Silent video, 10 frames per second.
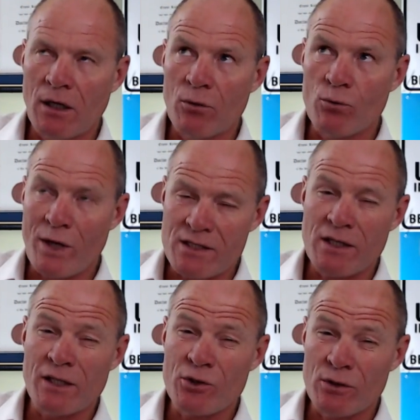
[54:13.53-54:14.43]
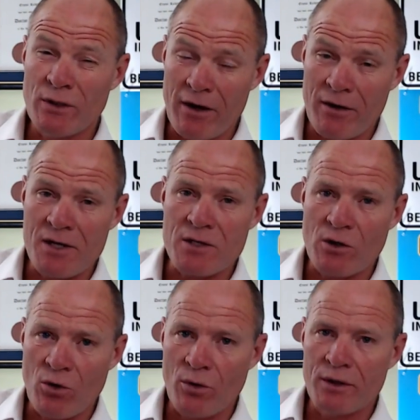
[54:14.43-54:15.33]
residential areas are
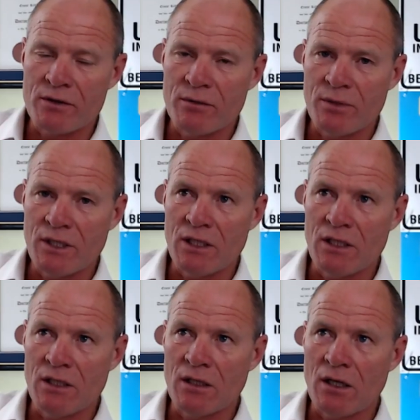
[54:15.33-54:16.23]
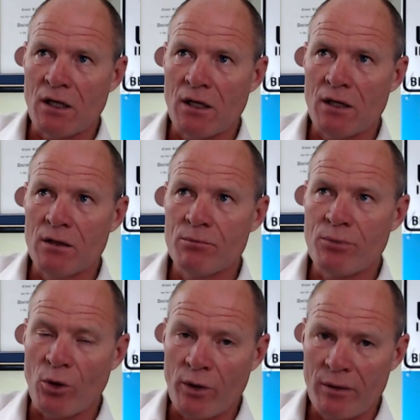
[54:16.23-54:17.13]
going to be
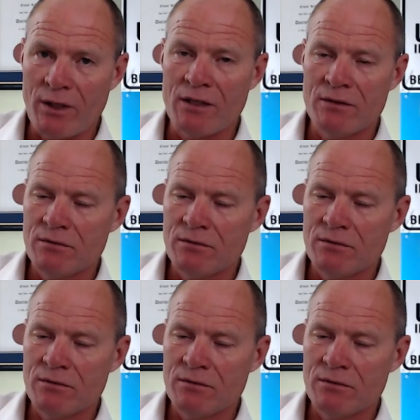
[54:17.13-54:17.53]
prohibited.